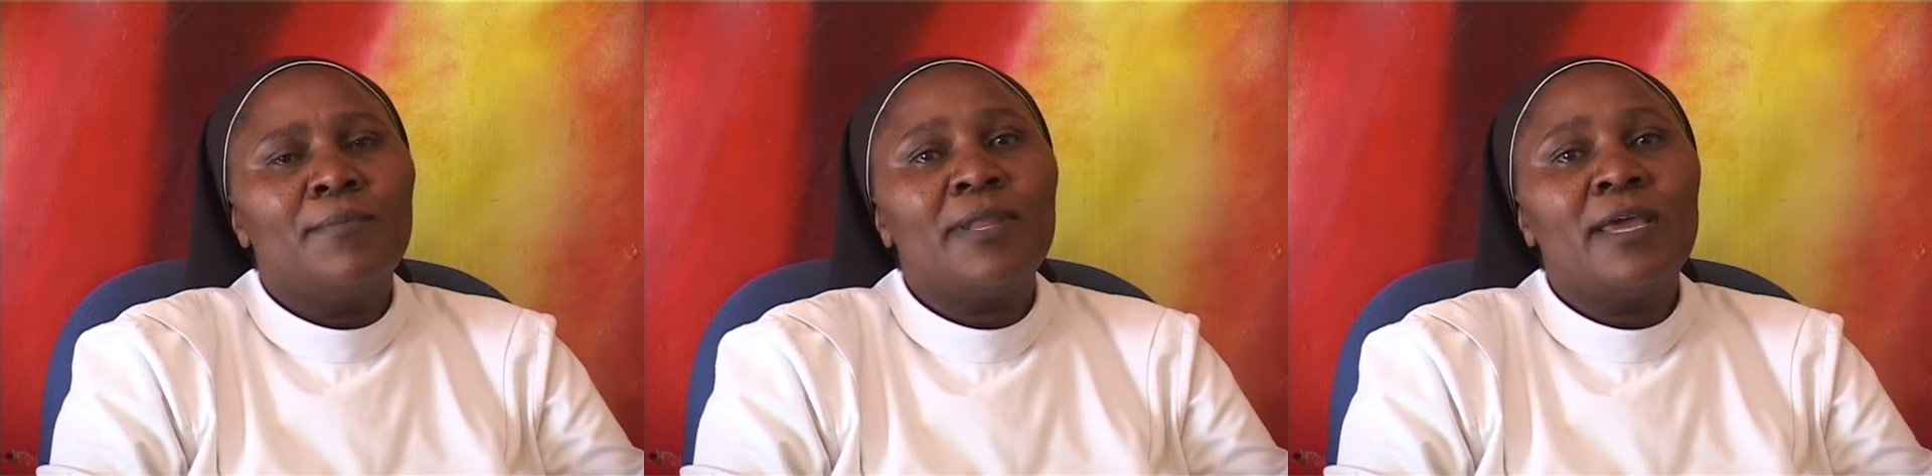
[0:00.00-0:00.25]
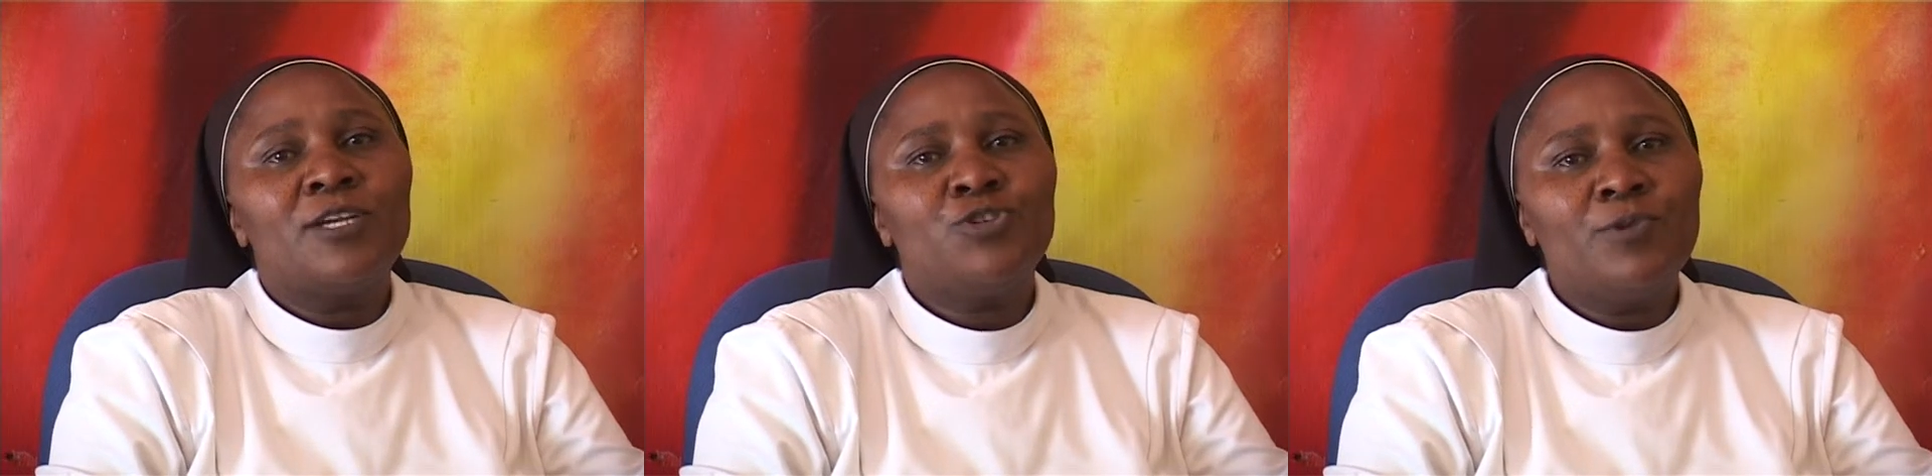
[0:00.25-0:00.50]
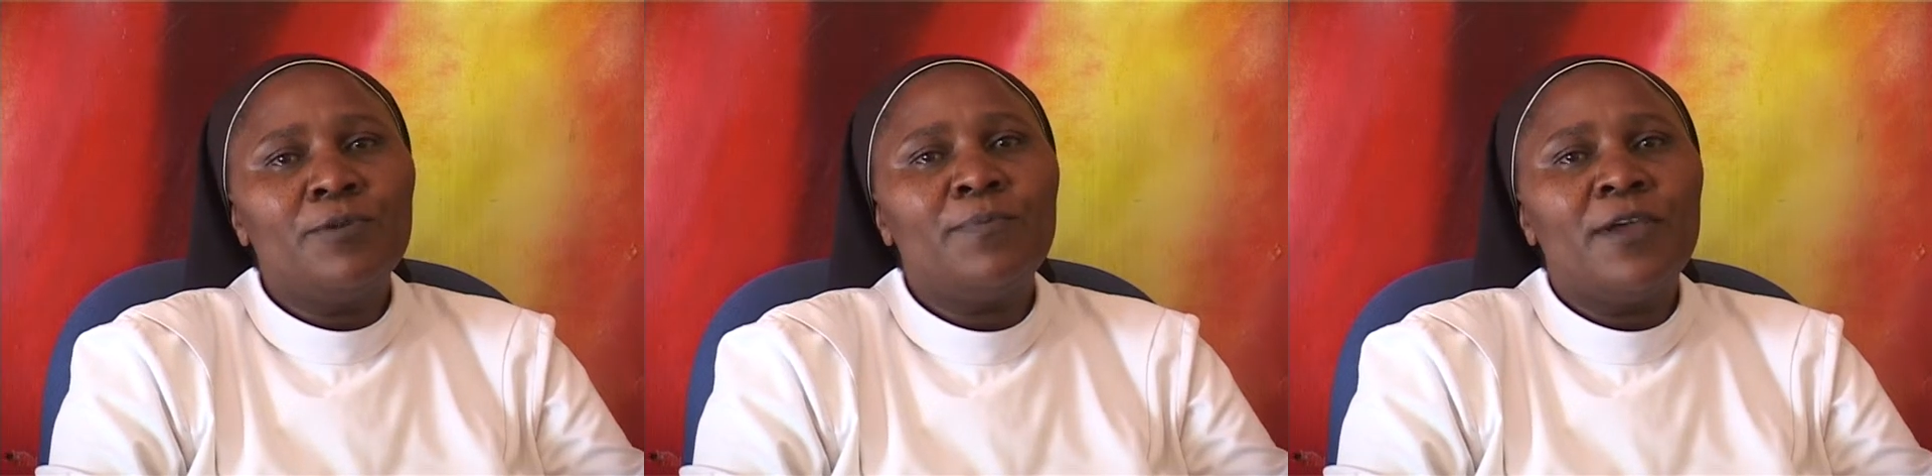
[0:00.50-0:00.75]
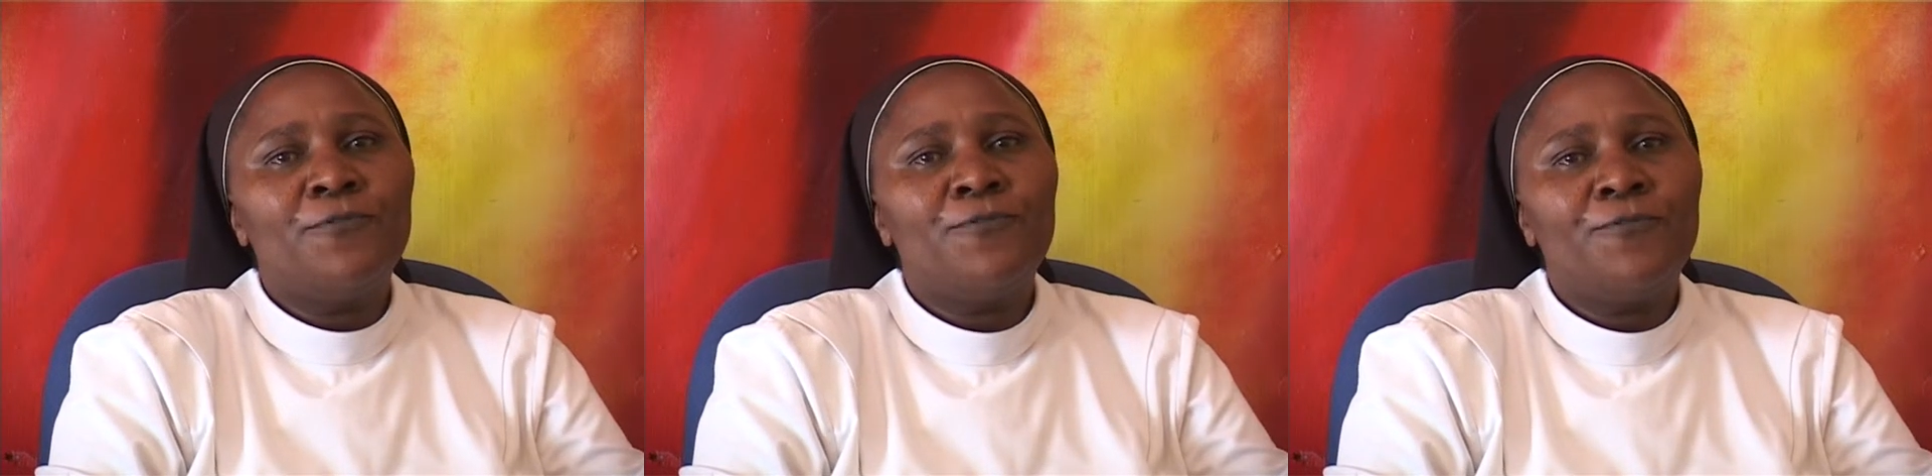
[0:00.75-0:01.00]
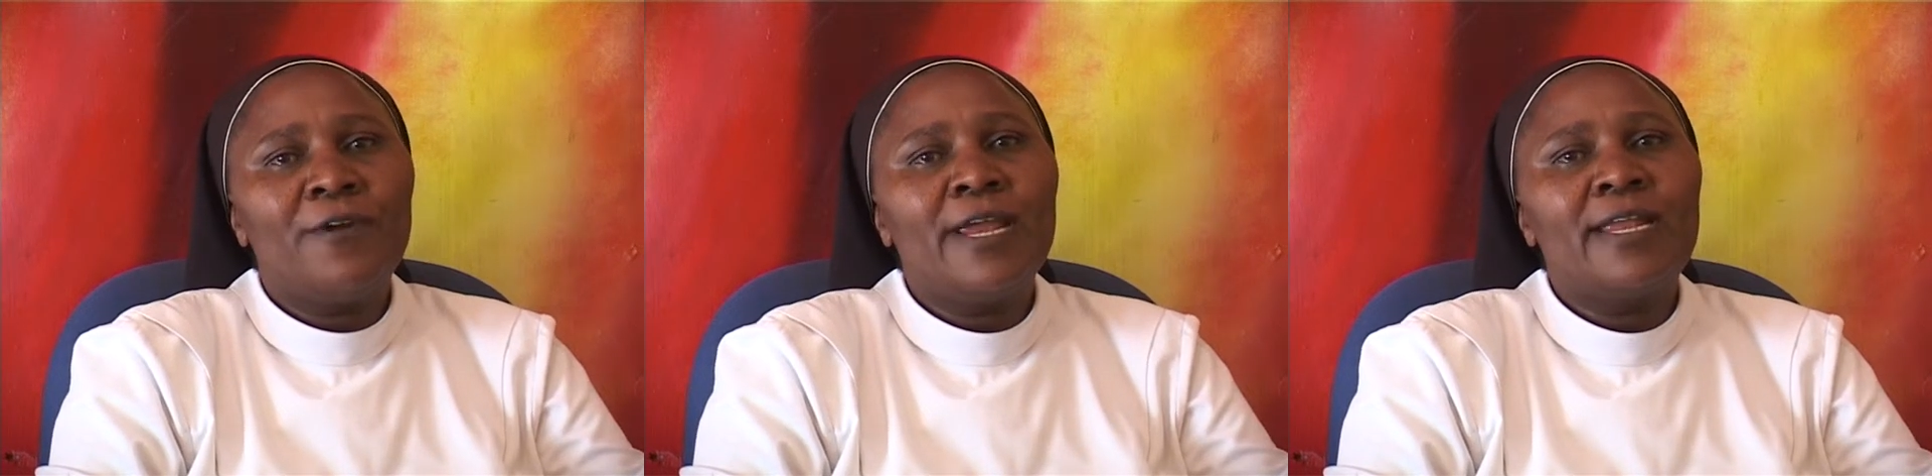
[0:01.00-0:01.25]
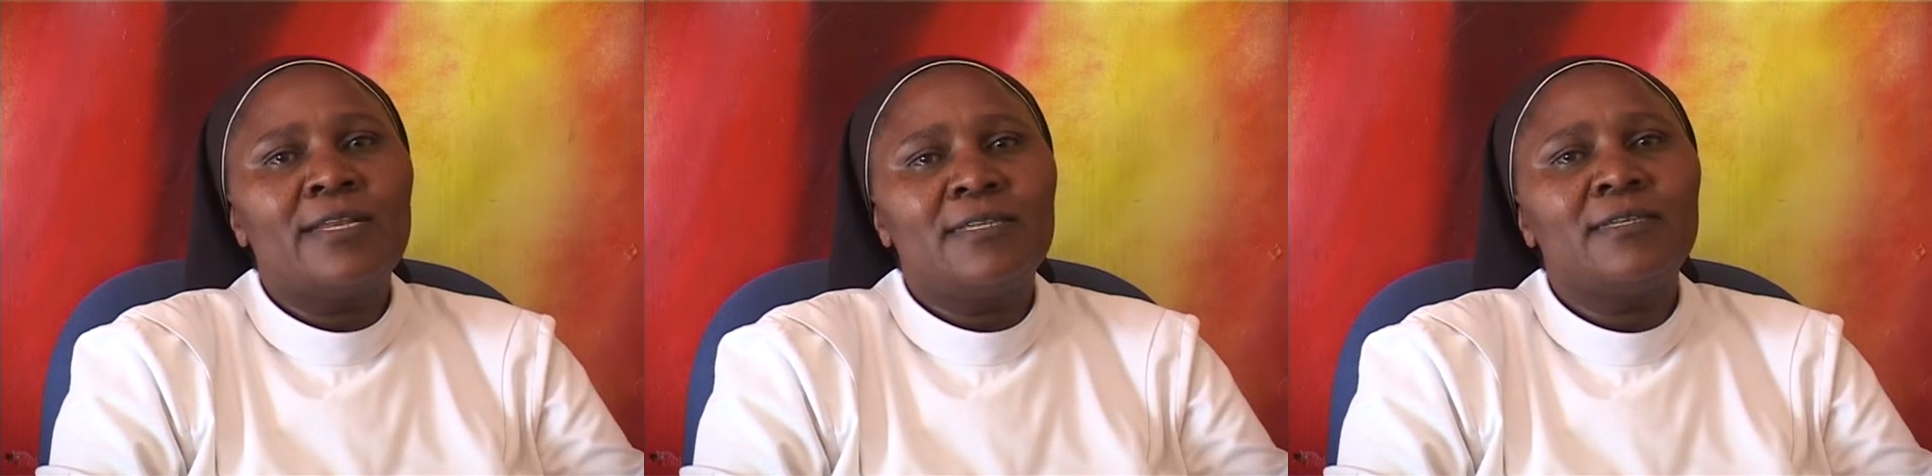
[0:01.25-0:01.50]
But I assured my
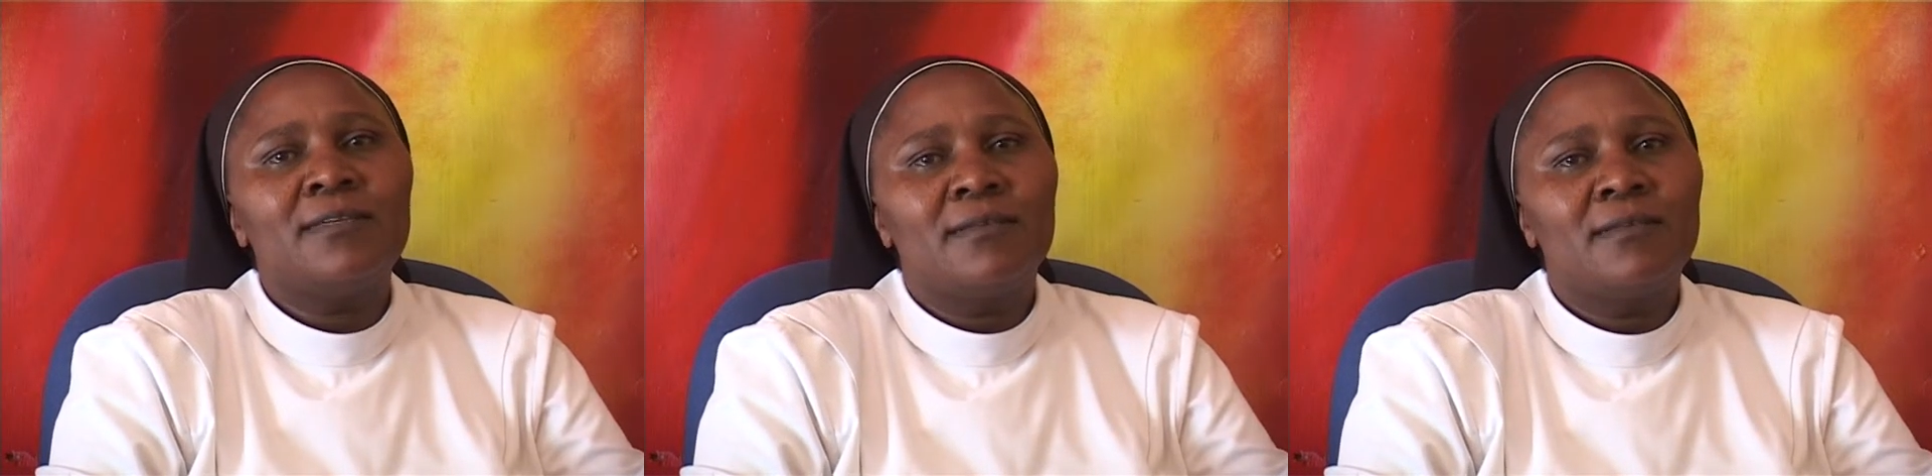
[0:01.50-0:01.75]
friend